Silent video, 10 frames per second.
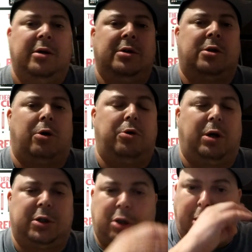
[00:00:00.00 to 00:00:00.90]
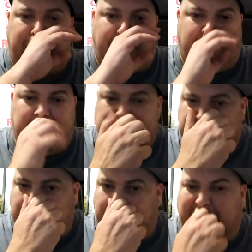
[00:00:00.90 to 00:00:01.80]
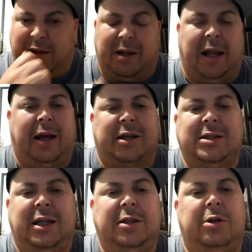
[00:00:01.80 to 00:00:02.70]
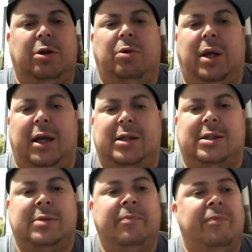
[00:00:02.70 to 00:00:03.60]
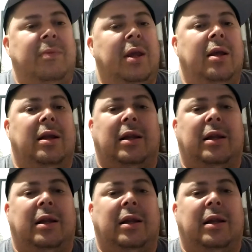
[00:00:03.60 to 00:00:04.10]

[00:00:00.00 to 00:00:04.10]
So you can talk all the shit about Lakers need to do this,